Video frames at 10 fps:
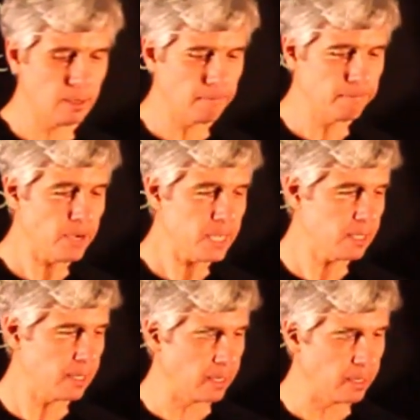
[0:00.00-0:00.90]

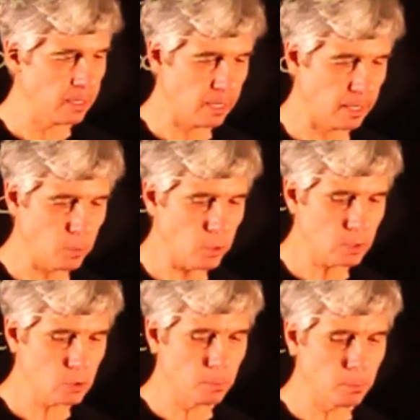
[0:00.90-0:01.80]
finally, I'm going
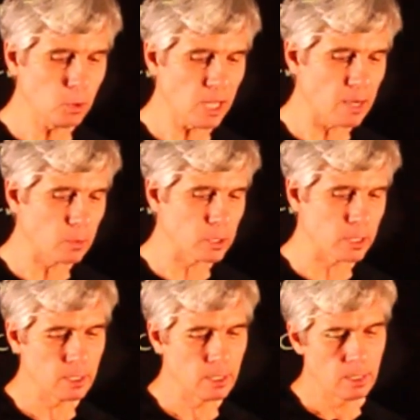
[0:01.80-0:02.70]
to pull out
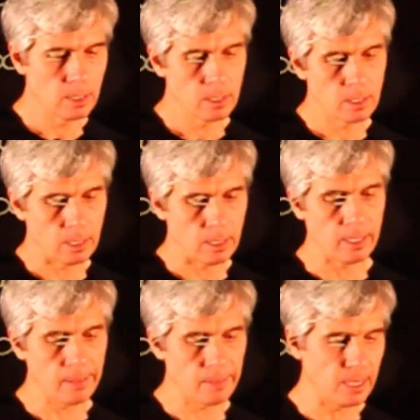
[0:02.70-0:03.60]

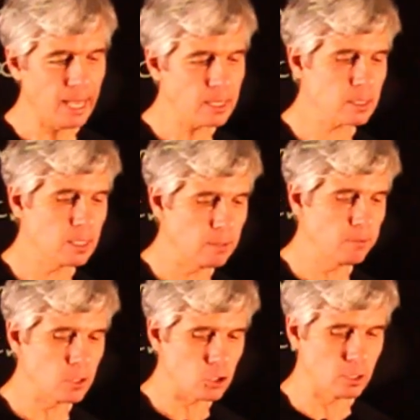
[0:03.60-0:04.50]
the S
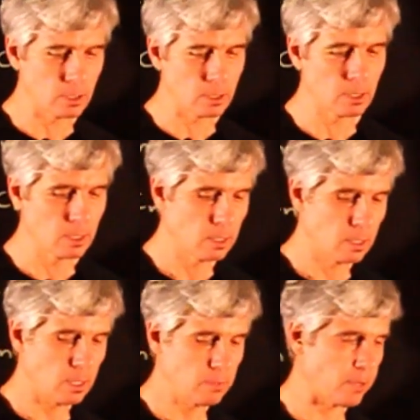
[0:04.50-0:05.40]
coefficient
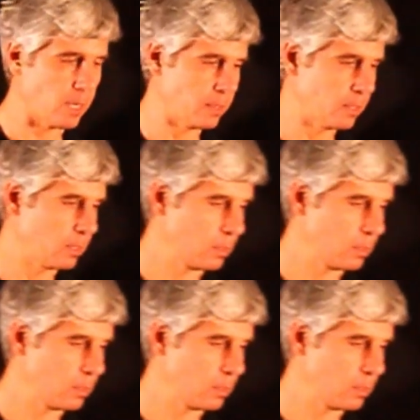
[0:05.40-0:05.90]
in front.